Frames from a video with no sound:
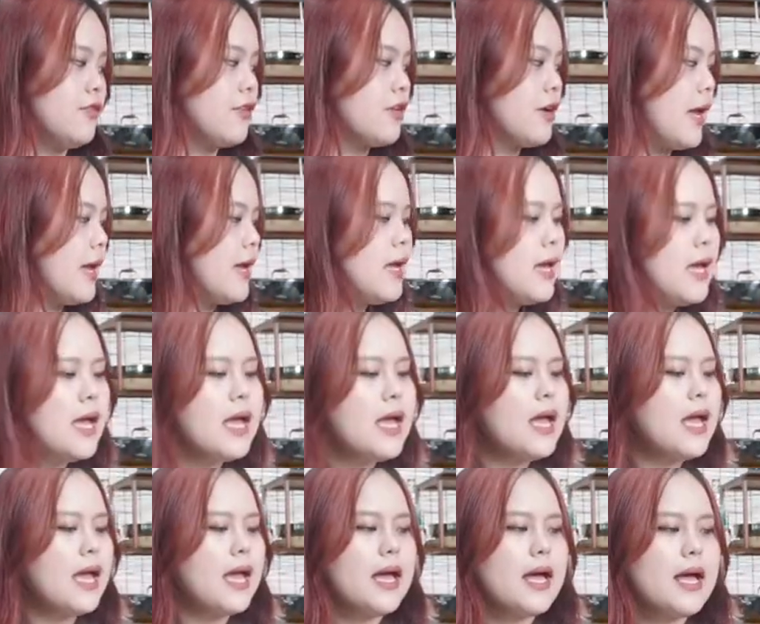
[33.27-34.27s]
okay
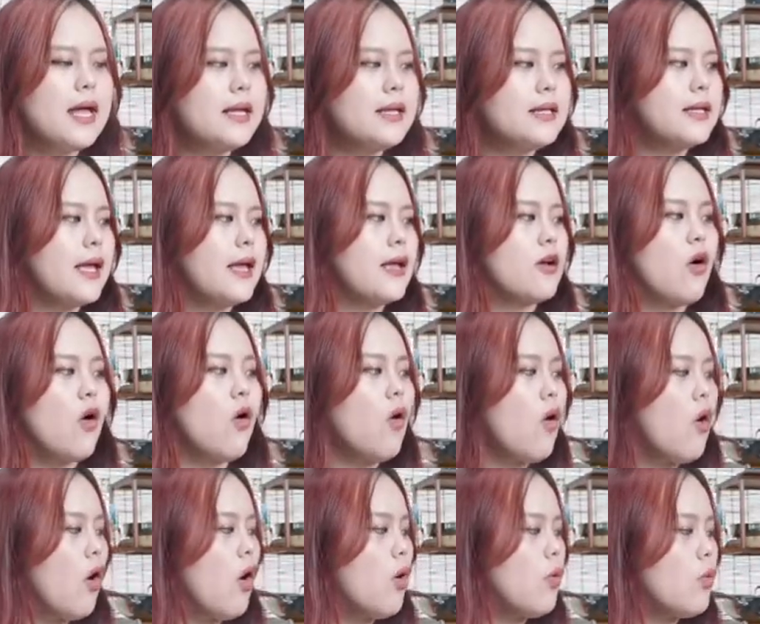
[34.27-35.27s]
and like
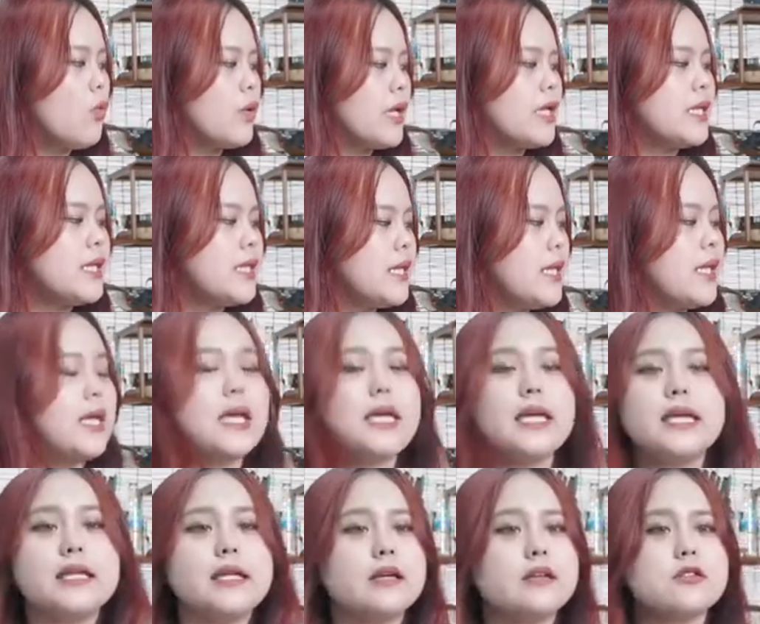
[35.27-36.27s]
all we
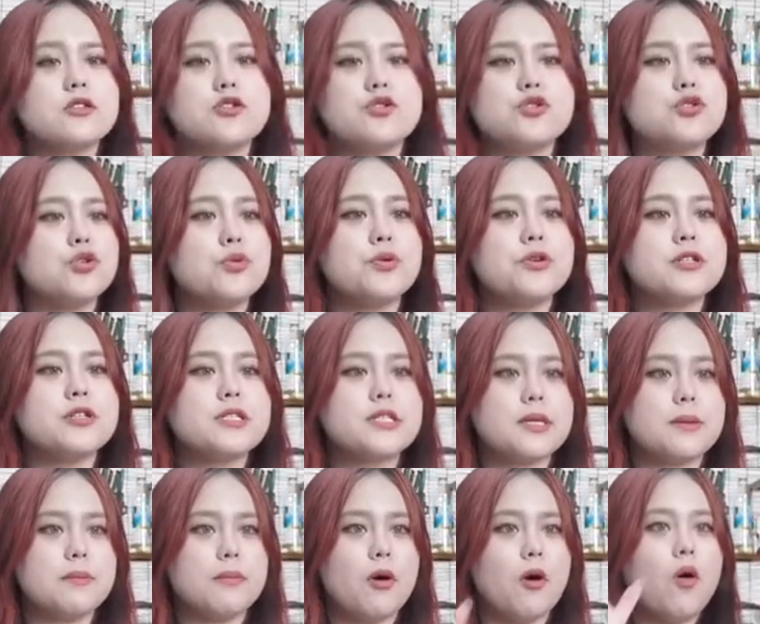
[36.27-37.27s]
need is super
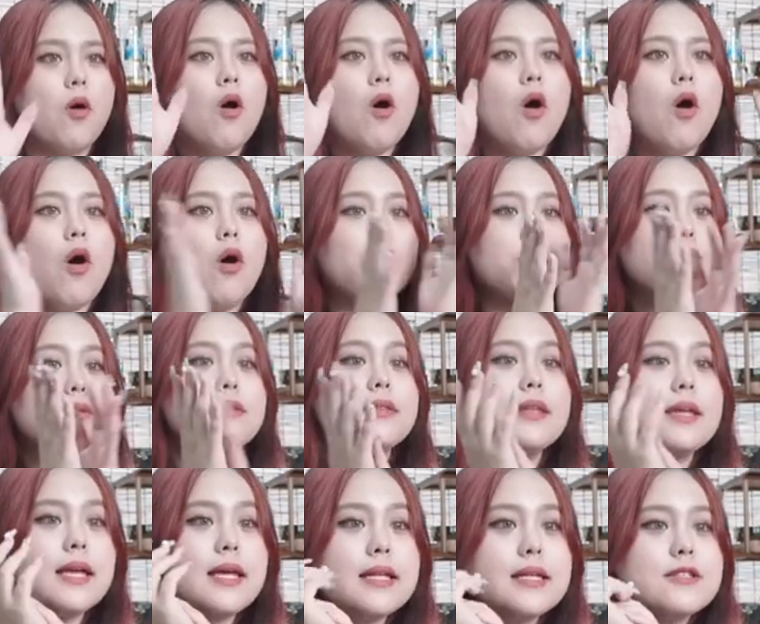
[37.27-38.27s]
simple all you
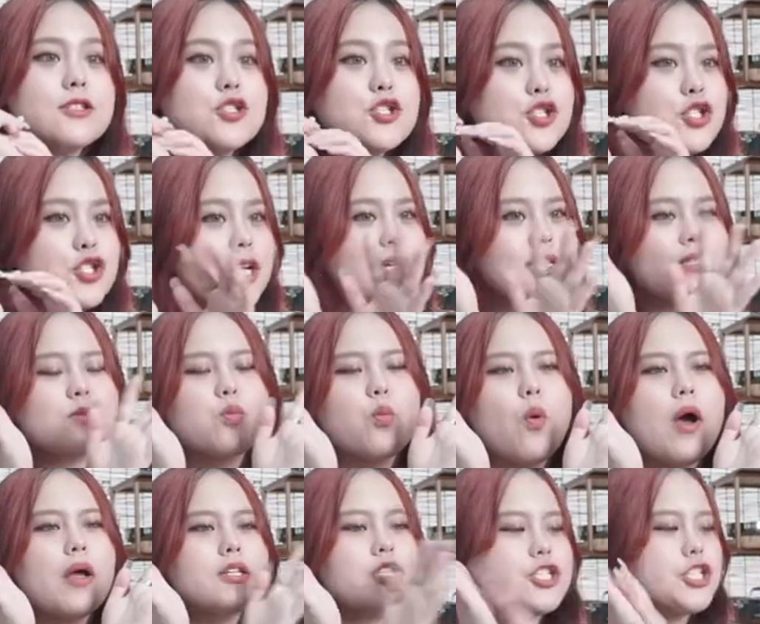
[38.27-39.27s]
need is just
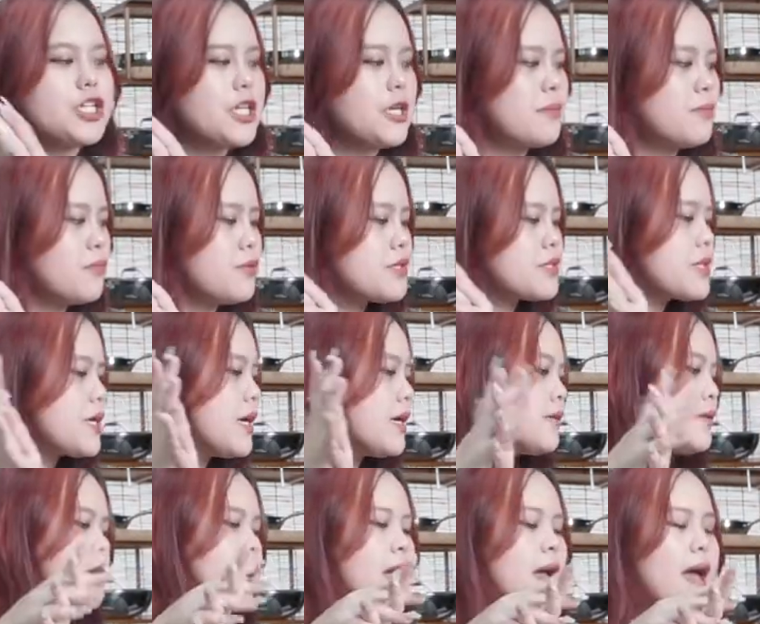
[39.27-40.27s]
one chicken
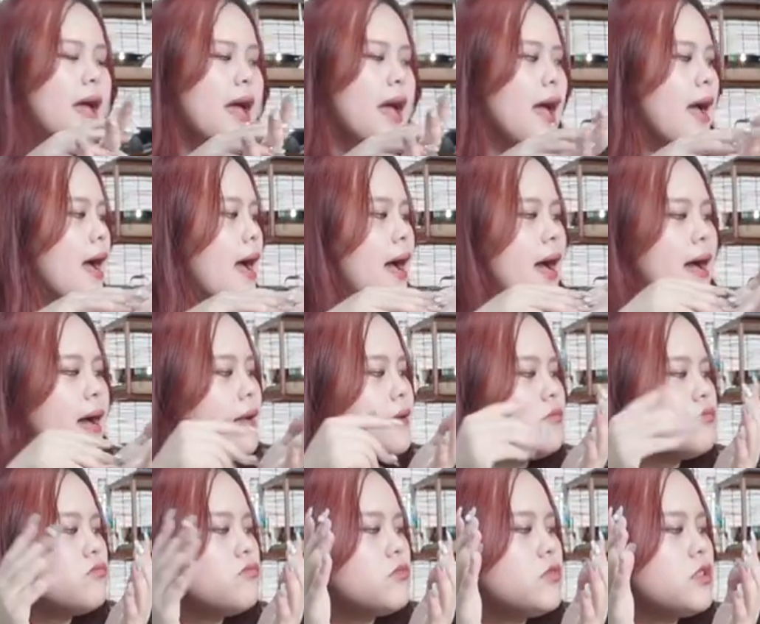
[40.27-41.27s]
brisket
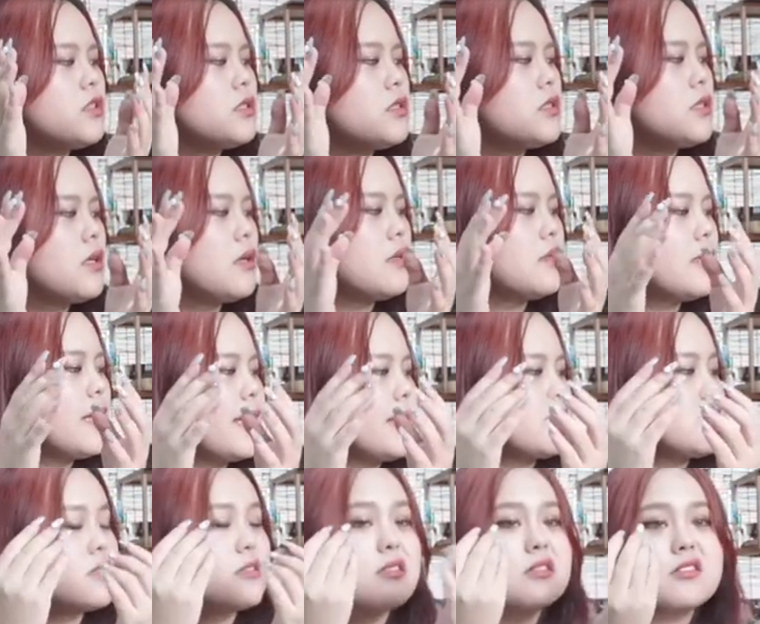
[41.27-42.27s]
and the like
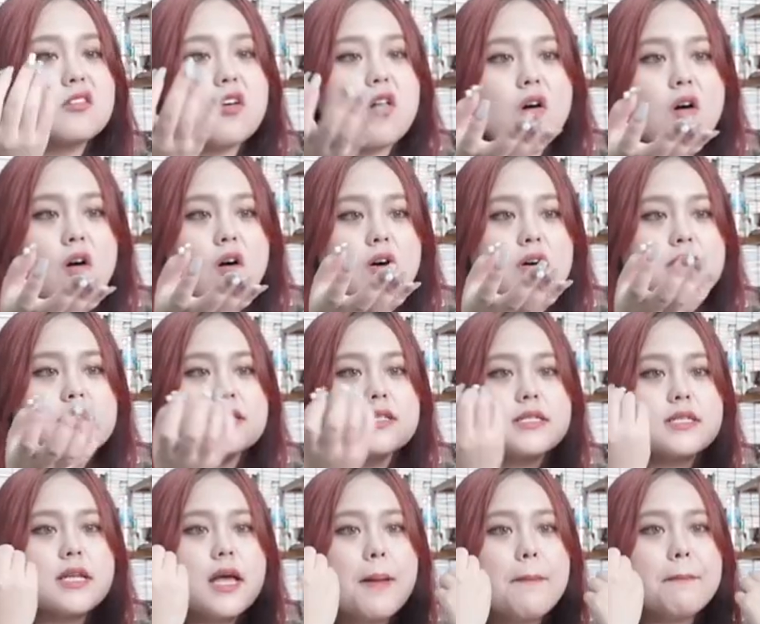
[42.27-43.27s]
the
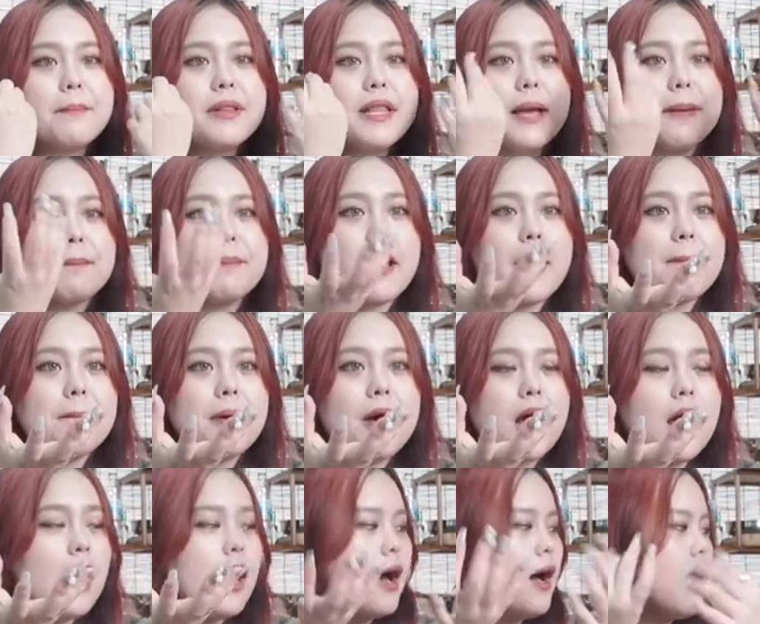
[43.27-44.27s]
sauce and black
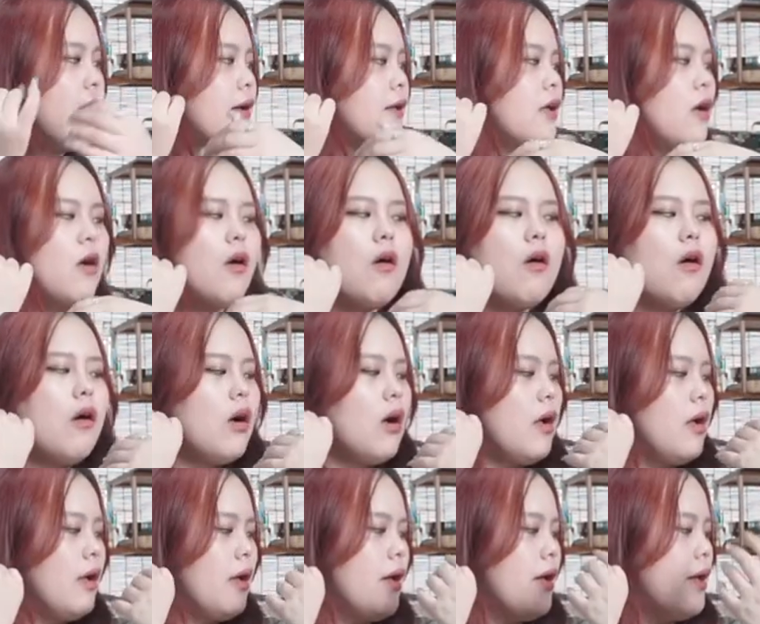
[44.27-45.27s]
pepper
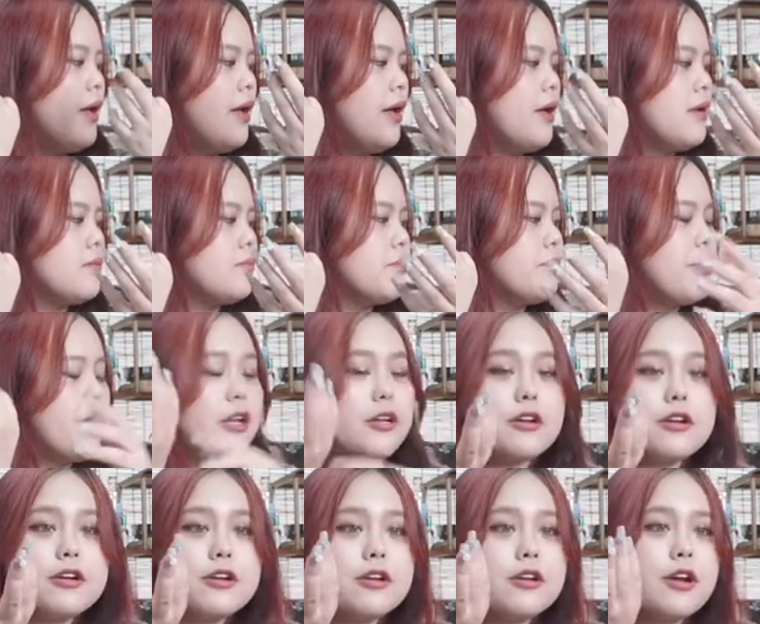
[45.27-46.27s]
and
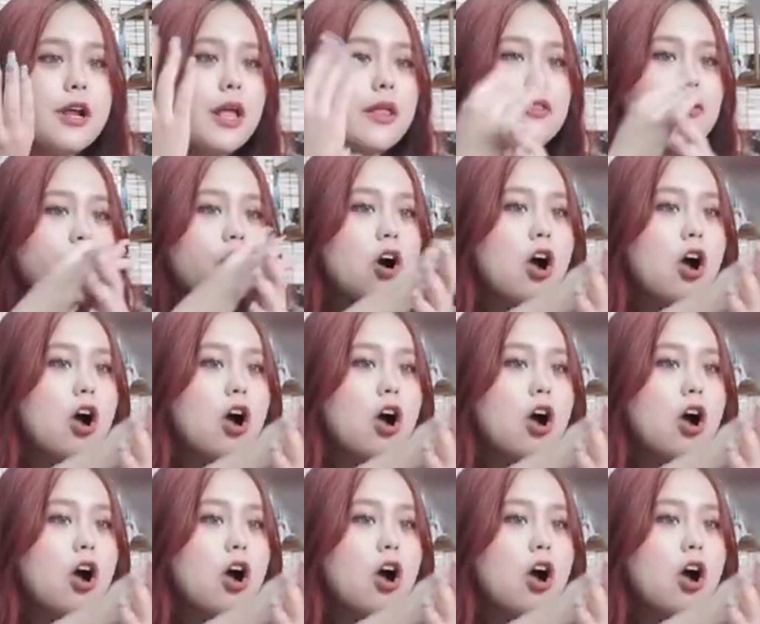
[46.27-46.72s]
butter and